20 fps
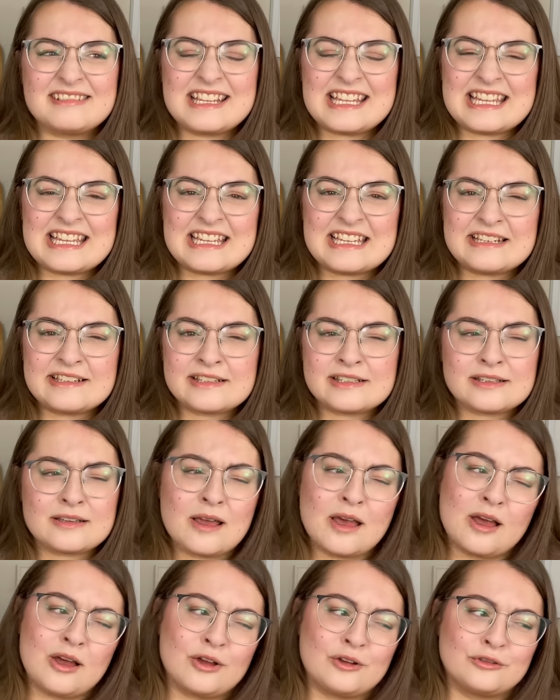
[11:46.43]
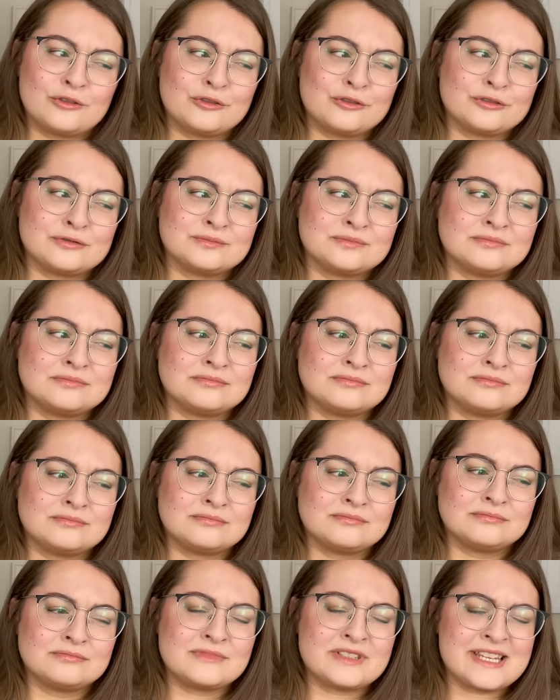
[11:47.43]
ease of
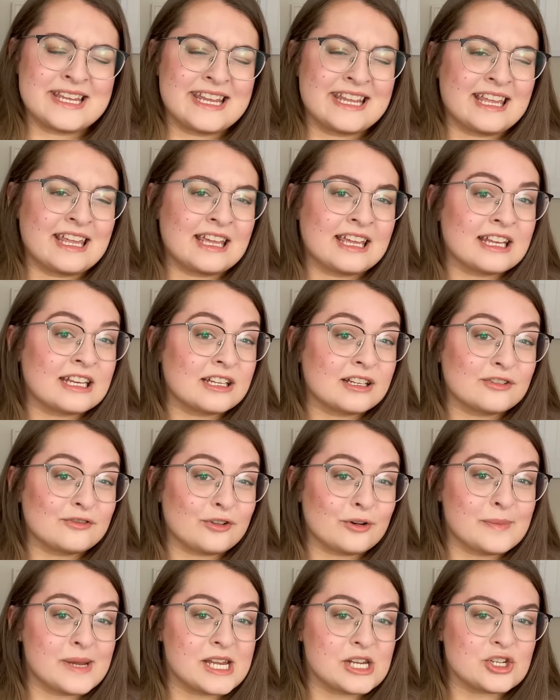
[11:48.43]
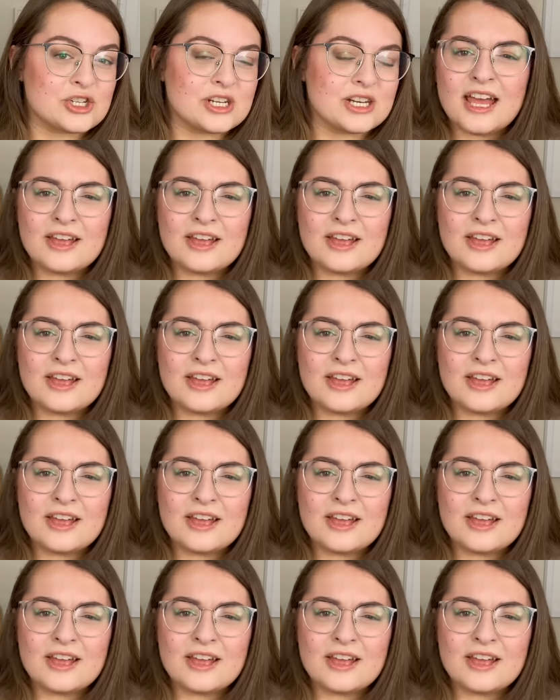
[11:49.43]
taking in information.